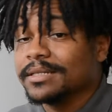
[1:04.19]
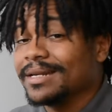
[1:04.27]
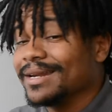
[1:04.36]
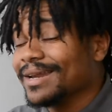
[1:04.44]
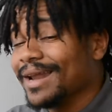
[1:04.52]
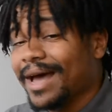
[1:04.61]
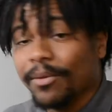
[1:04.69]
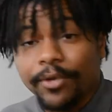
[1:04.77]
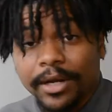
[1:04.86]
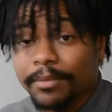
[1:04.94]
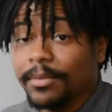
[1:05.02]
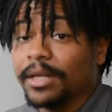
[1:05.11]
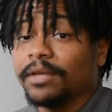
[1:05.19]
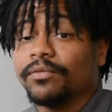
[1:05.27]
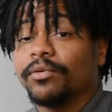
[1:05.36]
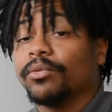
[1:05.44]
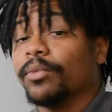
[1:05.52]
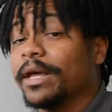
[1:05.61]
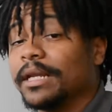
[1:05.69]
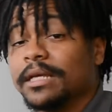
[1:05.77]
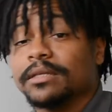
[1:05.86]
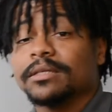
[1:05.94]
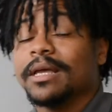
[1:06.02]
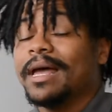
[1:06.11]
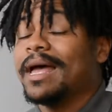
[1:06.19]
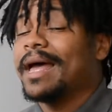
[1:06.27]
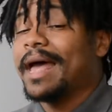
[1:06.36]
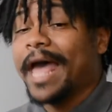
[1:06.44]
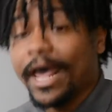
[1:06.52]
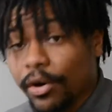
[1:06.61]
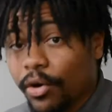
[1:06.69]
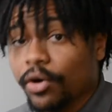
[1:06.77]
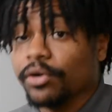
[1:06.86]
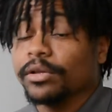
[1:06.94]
not recommended for weddings at all.